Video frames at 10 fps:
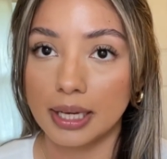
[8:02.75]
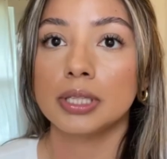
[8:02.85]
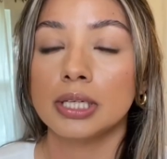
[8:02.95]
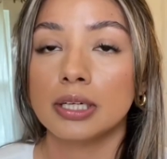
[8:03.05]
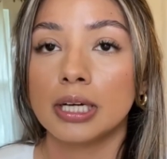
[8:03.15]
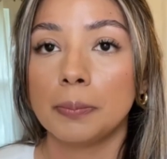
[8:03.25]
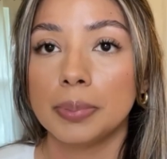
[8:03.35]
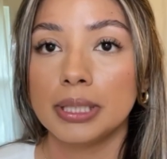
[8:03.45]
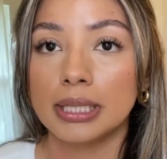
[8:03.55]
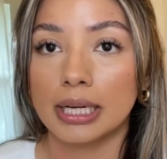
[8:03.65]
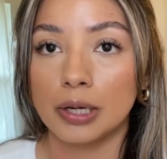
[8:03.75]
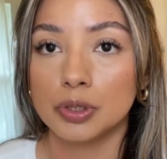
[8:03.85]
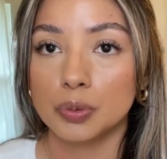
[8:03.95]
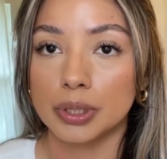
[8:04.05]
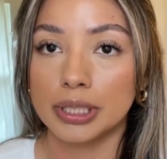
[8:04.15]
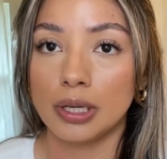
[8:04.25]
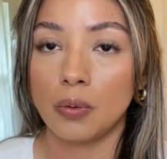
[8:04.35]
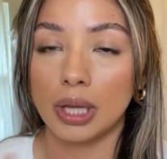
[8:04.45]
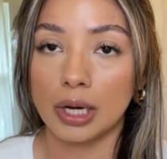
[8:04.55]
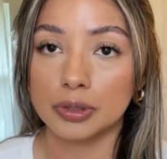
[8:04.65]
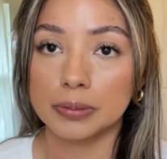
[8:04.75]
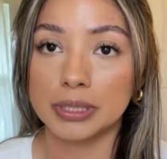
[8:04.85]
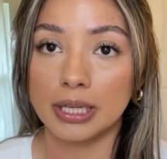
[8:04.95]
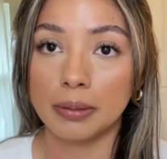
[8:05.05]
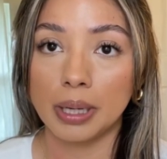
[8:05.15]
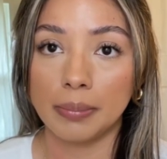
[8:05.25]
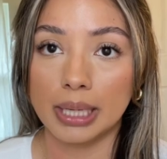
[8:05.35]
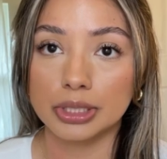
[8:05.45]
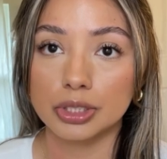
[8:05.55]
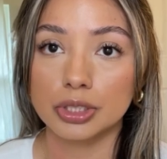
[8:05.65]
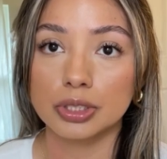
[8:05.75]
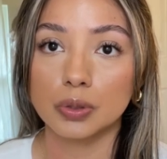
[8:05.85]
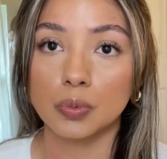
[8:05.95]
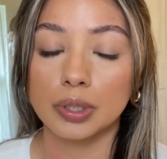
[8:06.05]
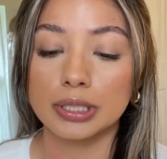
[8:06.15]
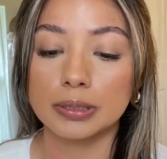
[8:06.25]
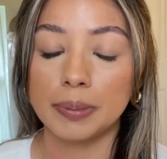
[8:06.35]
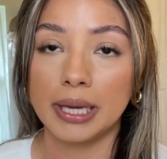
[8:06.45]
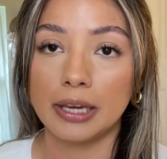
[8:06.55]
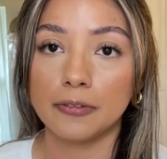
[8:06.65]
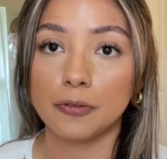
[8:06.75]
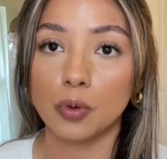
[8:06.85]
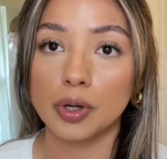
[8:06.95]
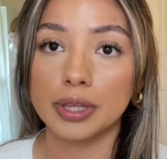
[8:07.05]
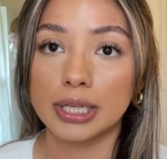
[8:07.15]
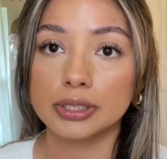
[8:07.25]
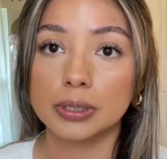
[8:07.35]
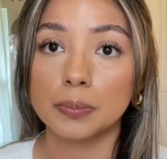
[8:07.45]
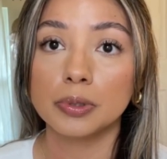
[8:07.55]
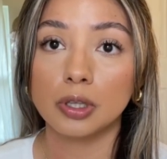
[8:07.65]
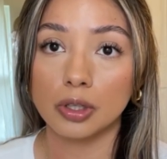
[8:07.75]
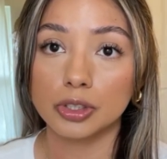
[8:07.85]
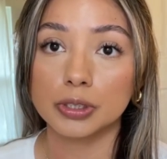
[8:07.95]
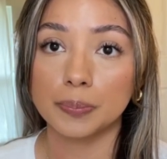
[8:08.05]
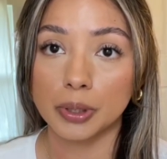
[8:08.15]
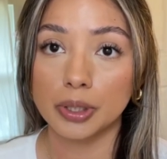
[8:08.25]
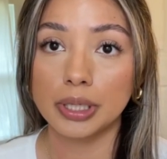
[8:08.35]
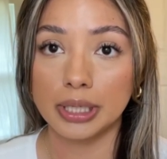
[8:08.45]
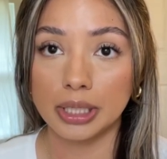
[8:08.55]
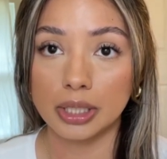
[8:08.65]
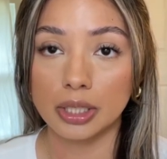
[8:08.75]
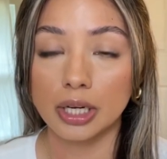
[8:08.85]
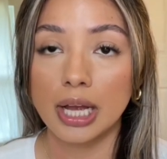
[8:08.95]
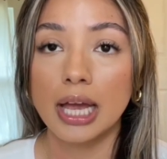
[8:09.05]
The company that I was working while I was obtaining my master's was paying $4,000 per year